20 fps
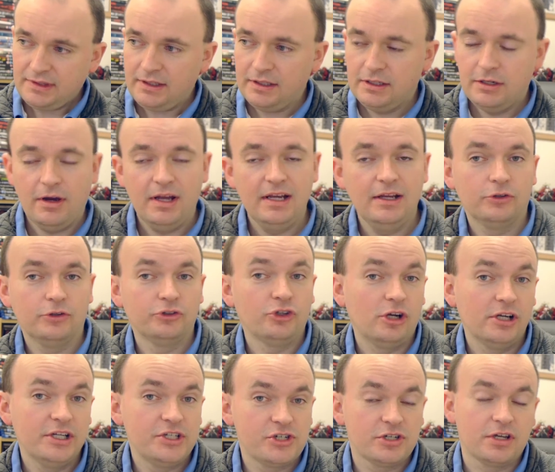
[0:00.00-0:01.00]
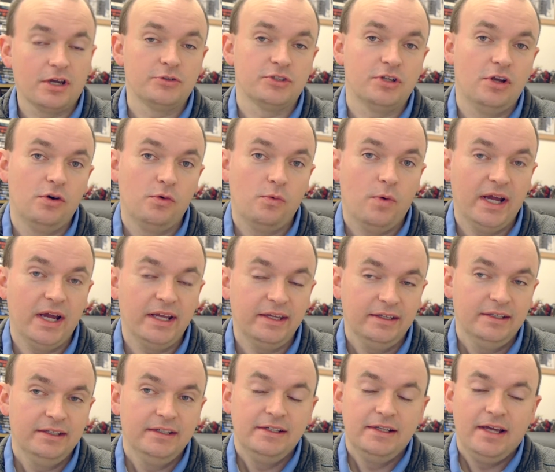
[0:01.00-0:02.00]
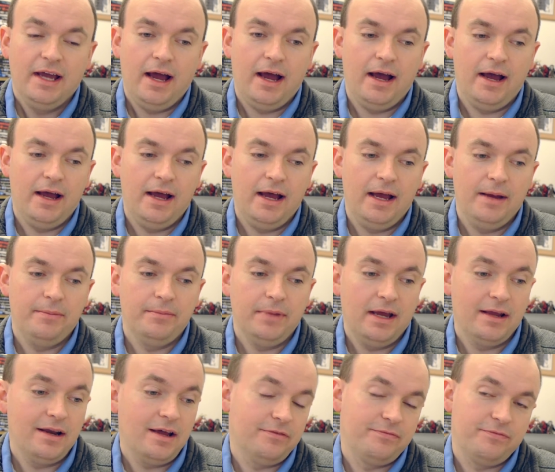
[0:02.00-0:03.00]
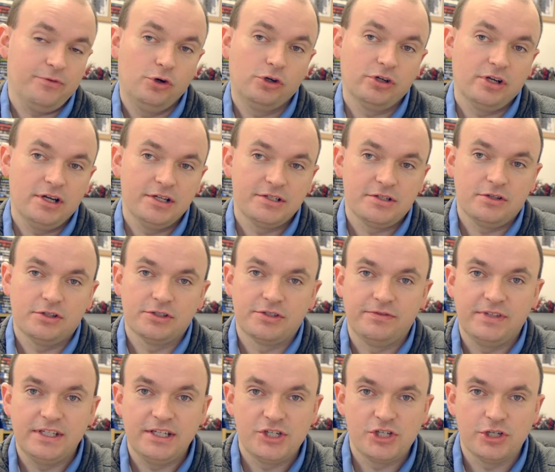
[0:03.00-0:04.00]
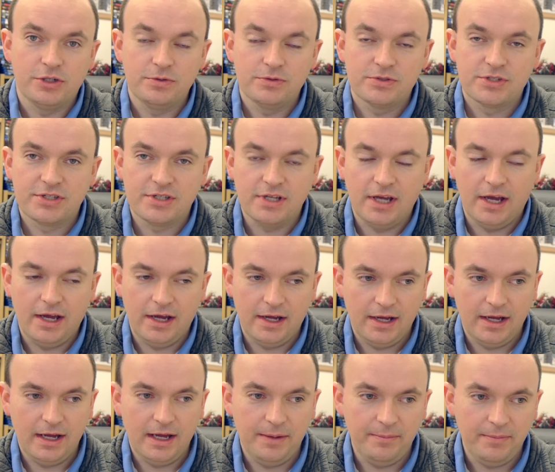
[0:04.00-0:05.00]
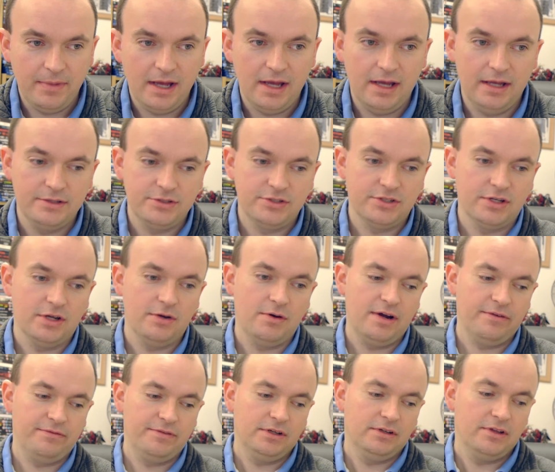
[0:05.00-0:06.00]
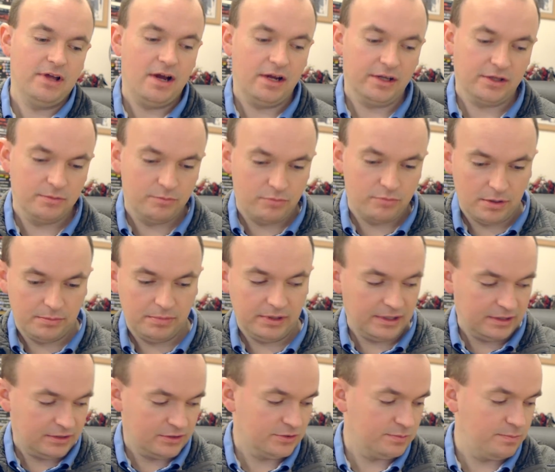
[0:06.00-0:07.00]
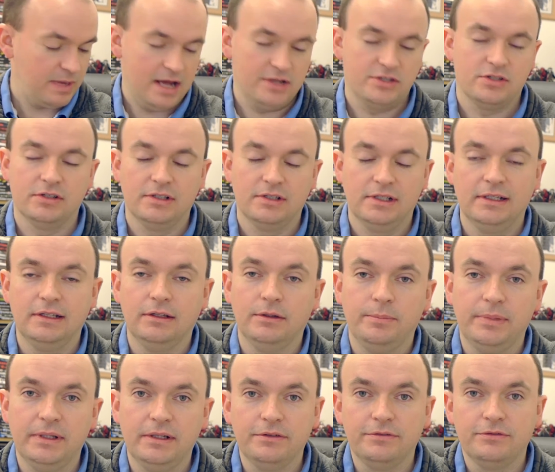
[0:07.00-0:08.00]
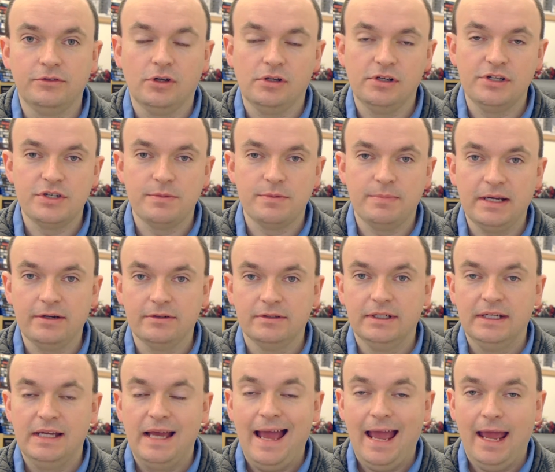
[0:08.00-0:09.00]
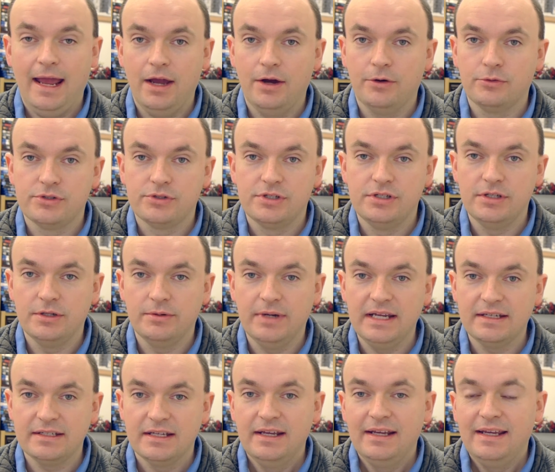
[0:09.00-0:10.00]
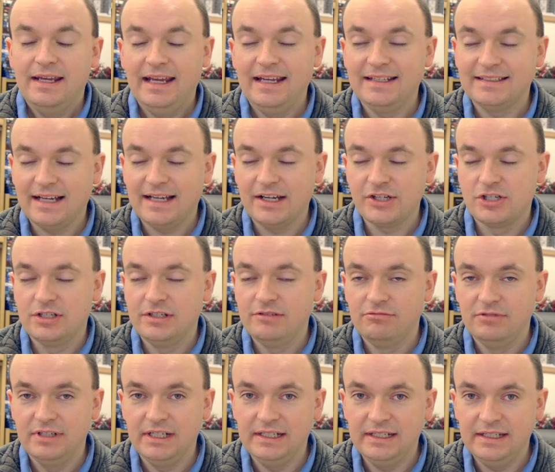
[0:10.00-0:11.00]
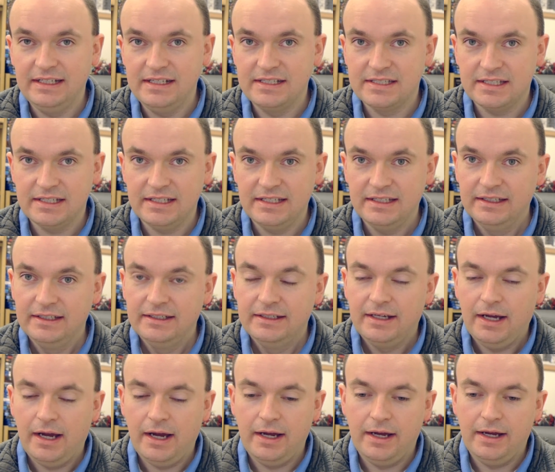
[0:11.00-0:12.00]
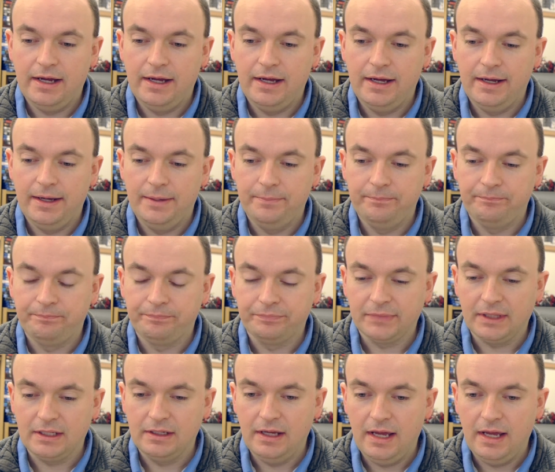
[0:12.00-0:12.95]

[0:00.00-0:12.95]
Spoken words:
a little knowledge goes a long way. And I've organised lots of these shoots, and so I feel that I can probably just pass on a little bit of knowledge about how to do it. It's actually really easy, with a